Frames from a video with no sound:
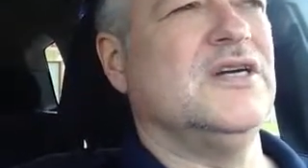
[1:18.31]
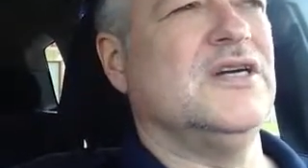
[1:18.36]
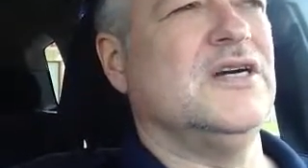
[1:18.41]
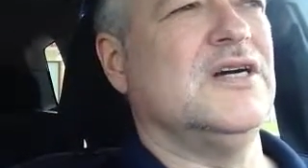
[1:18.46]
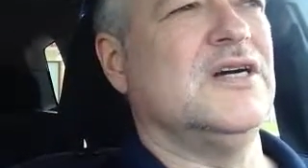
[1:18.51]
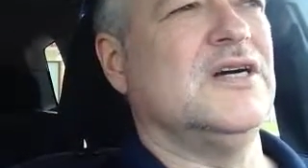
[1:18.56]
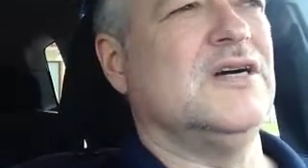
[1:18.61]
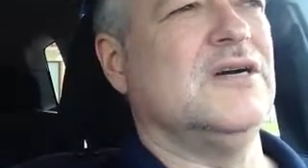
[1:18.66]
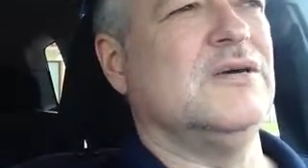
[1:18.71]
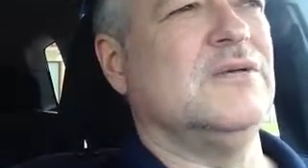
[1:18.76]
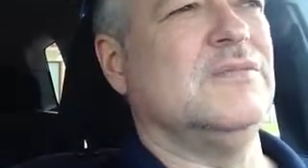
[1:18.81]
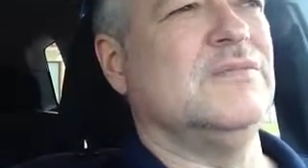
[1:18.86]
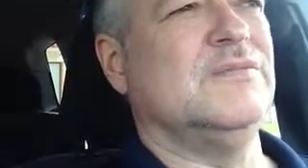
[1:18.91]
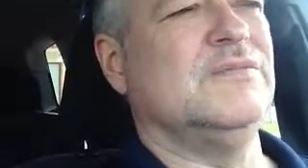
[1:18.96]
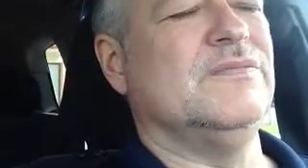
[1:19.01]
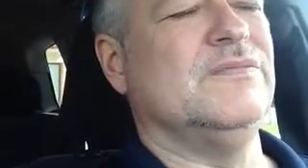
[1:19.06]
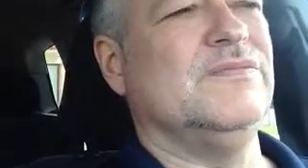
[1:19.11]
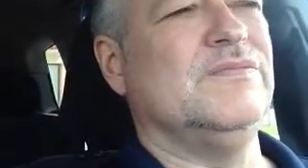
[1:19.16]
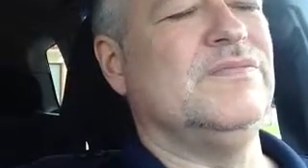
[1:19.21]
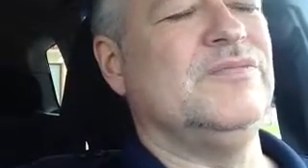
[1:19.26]

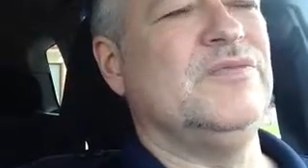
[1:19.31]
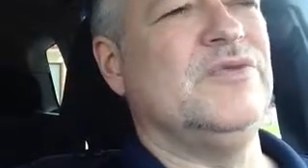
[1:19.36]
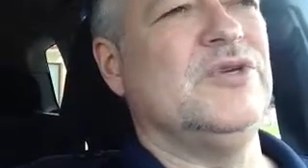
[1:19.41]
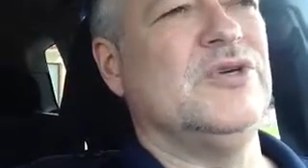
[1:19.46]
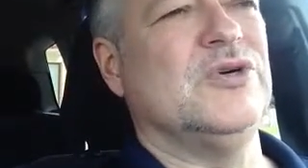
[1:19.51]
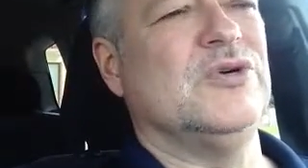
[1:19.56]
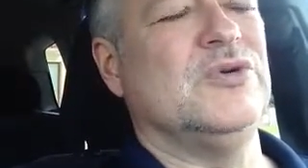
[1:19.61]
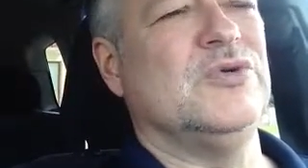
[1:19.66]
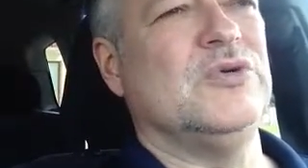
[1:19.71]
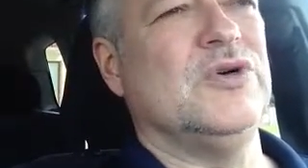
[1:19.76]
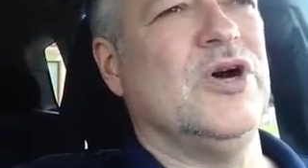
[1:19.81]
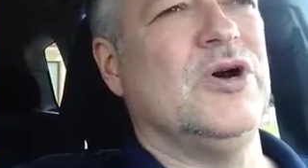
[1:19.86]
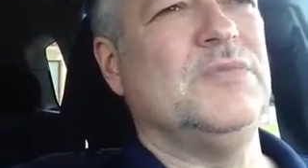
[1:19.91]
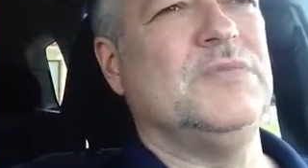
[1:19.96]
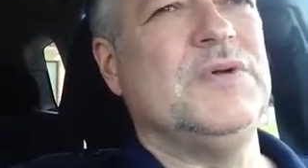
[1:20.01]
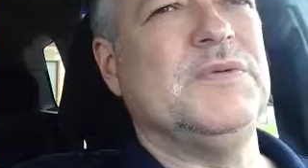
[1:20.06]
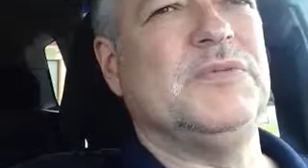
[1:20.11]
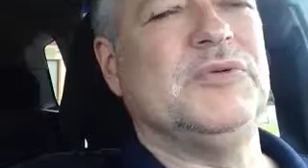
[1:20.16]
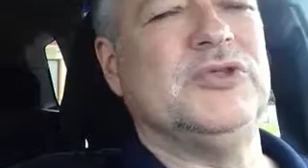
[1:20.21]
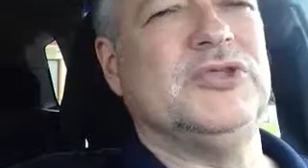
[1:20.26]

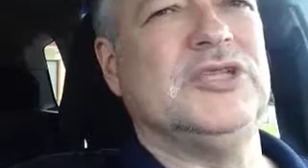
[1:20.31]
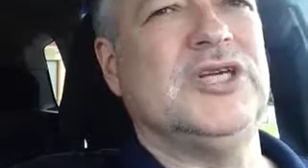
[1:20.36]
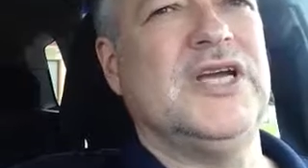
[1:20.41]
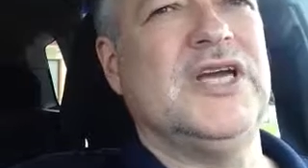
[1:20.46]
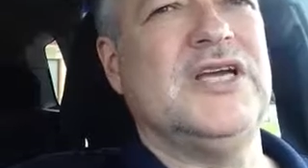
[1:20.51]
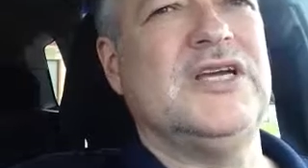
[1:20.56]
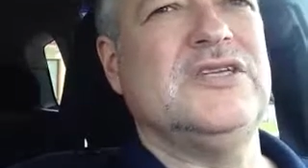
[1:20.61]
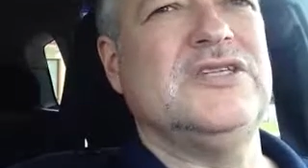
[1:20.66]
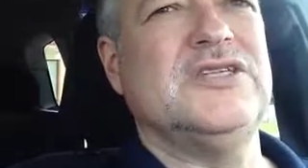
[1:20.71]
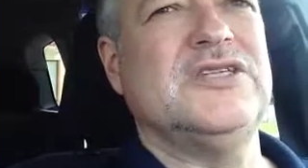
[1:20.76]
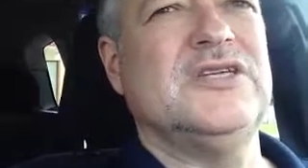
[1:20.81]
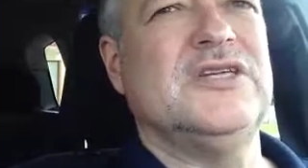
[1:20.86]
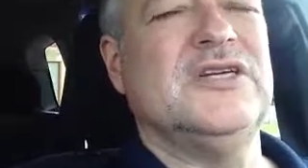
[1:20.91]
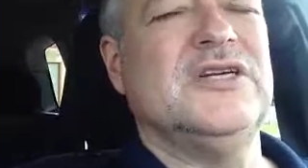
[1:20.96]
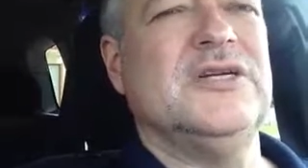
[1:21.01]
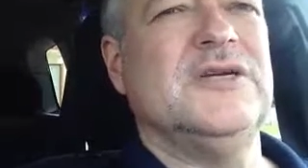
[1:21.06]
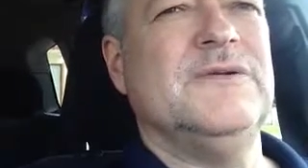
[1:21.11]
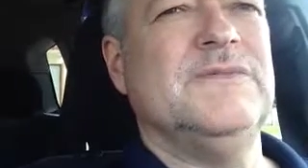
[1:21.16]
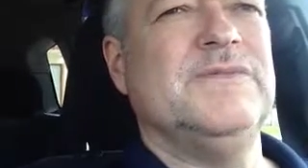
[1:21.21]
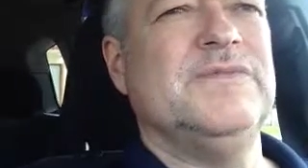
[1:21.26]
help people change,
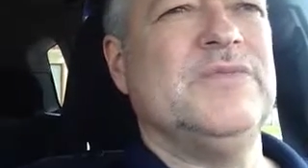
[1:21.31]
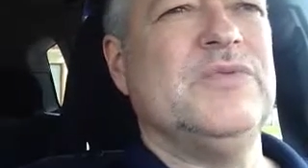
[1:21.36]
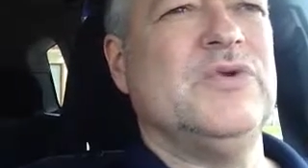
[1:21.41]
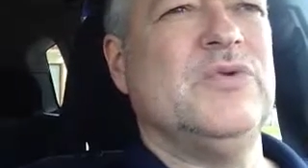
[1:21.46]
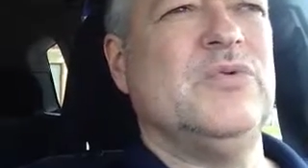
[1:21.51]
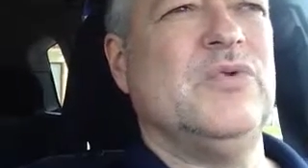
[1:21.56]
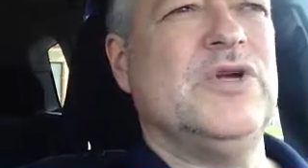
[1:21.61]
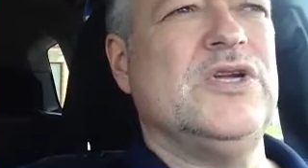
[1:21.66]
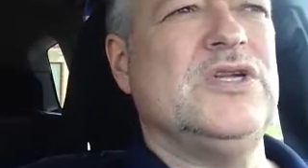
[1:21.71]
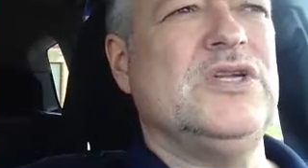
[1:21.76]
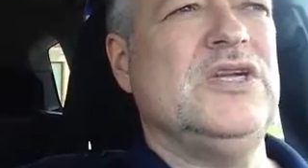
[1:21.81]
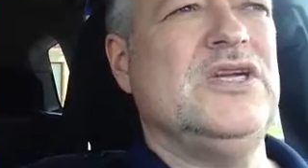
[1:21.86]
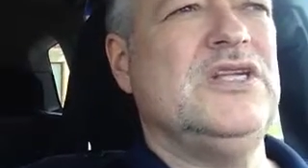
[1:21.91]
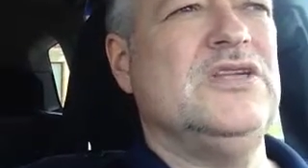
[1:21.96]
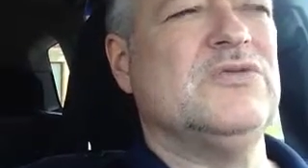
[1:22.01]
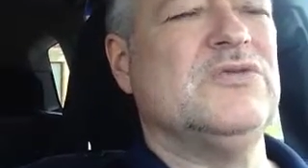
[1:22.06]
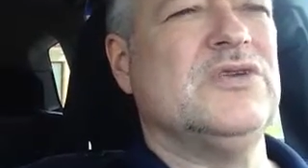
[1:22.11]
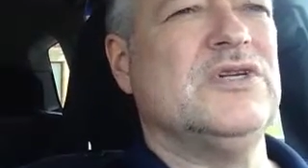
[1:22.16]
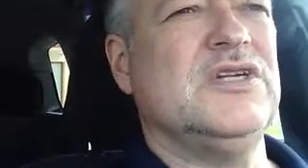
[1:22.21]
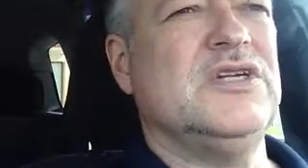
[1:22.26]
what you need
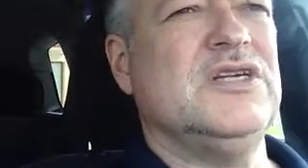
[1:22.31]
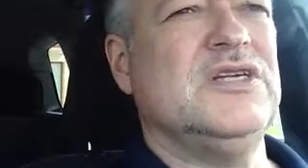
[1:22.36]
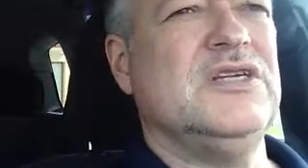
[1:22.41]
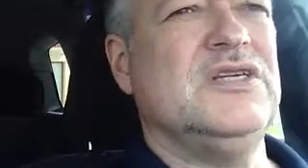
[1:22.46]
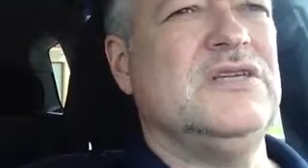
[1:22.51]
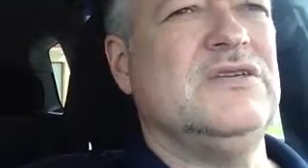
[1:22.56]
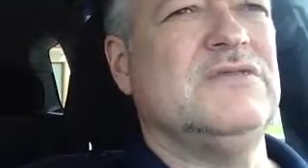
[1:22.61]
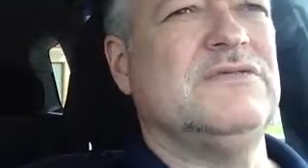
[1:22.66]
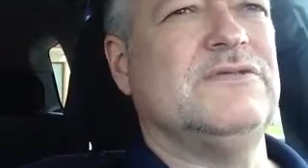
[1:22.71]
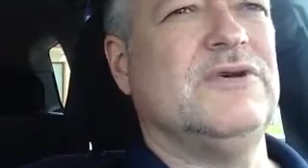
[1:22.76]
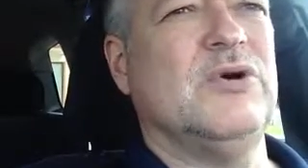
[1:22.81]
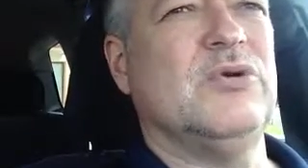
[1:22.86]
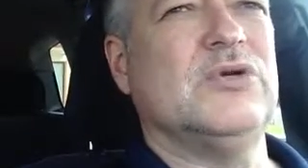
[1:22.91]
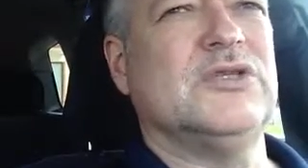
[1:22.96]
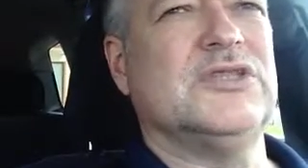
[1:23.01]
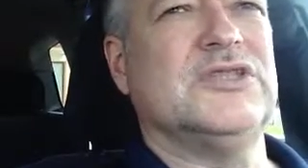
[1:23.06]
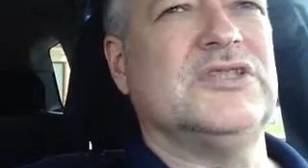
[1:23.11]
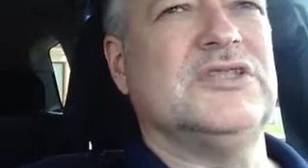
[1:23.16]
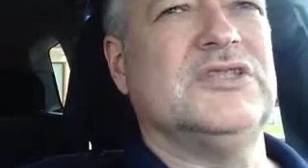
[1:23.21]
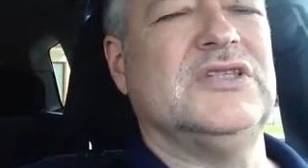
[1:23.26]
to really
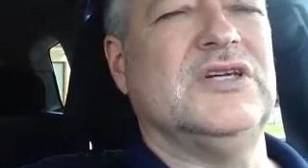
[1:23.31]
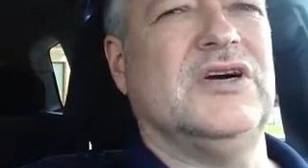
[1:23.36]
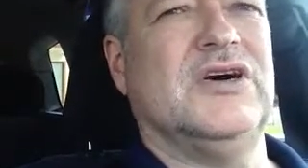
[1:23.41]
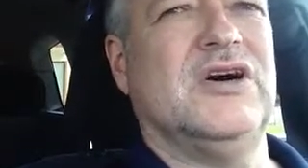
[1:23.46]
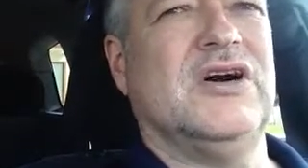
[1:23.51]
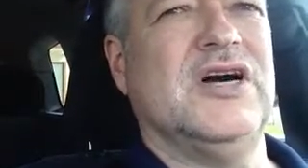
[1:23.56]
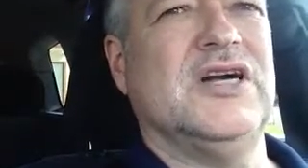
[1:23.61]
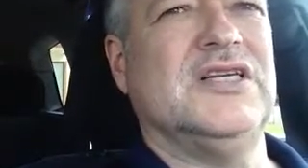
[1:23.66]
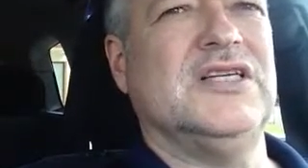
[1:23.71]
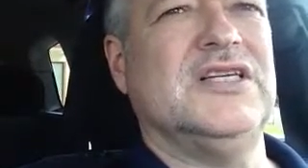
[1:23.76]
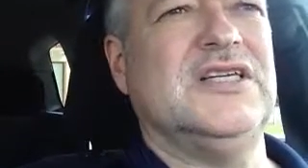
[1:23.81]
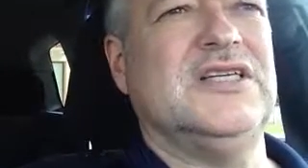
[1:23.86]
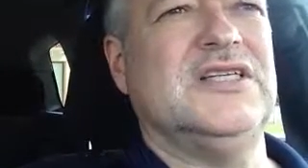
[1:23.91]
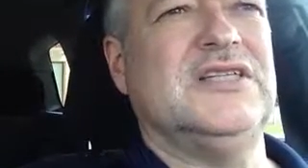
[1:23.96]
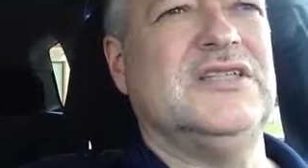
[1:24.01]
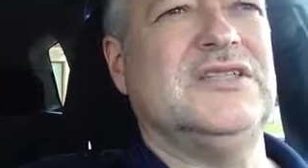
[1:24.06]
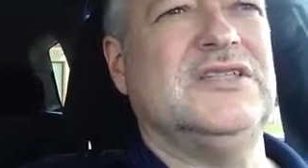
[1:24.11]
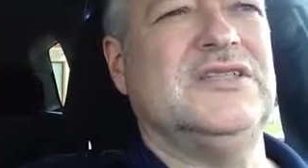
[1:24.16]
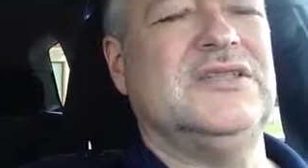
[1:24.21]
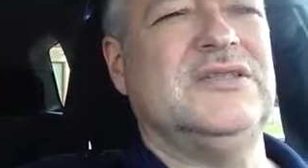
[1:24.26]
focus on
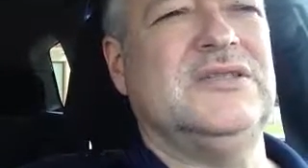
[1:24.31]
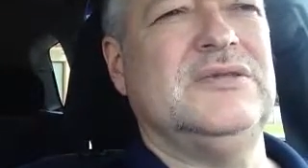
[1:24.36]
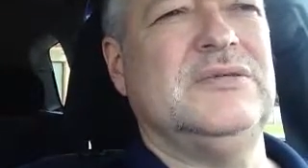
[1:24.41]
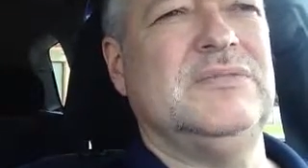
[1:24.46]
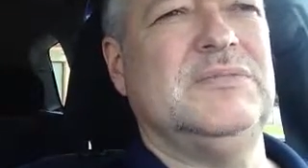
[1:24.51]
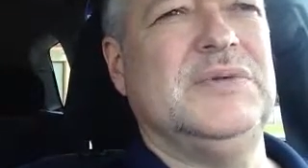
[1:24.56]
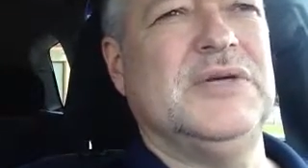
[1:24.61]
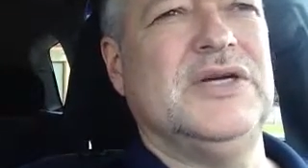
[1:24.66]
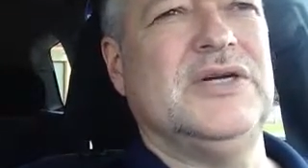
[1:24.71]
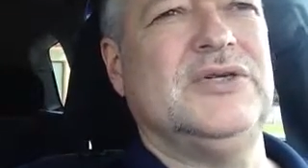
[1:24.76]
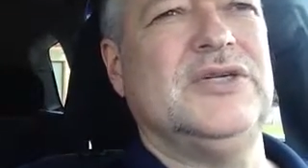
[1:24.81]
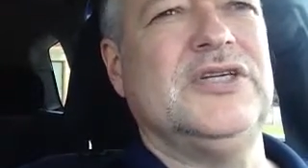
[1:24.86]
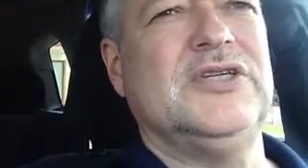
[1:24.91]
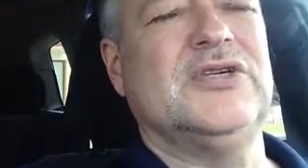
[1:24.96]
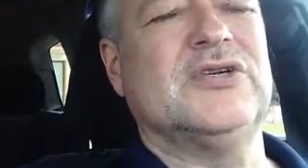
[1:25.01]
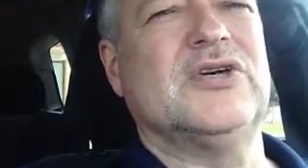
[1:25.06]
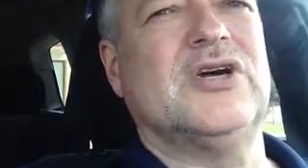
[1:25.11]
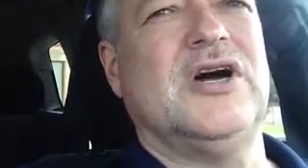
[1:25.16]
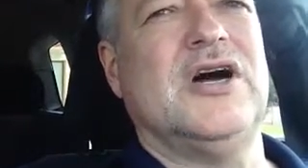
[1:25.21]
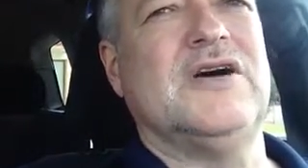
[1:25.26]
is building
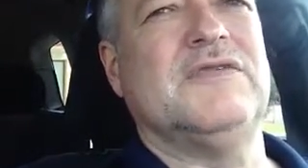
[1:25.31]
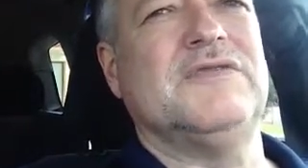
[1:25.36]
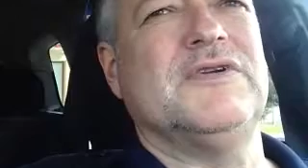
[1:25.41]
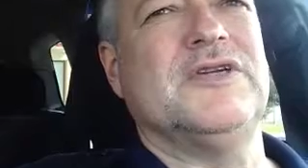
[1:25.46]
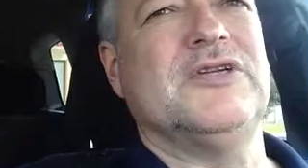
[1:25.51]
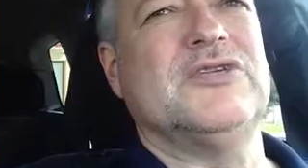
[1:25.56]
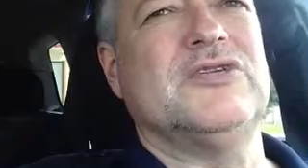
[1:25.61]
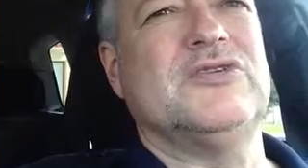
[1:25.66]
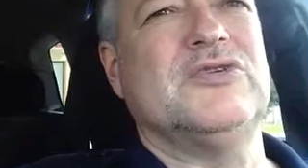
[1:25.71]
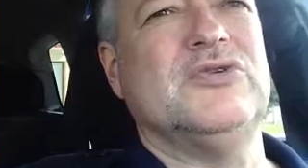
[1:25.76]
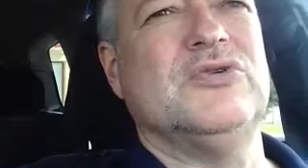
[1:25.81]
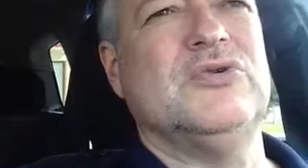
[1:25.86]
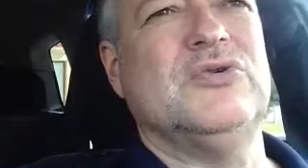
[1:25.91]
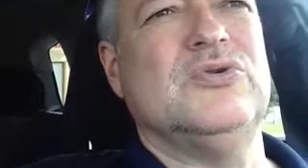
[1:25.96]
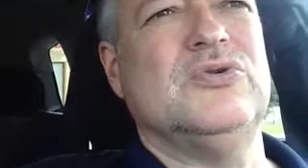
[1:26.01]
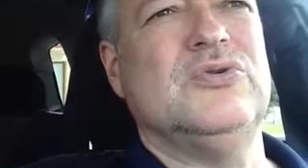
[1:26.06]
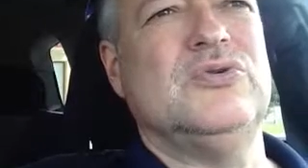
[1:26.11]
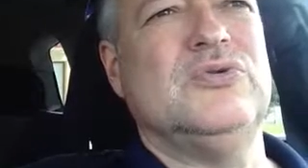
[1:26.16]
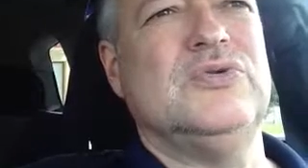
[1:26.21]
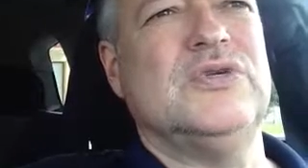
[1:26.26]
their confidence
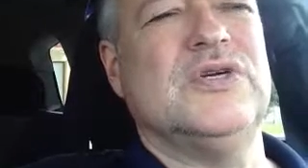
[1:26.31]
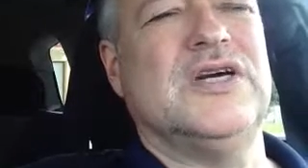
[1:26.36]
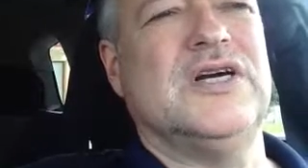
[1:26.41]
through,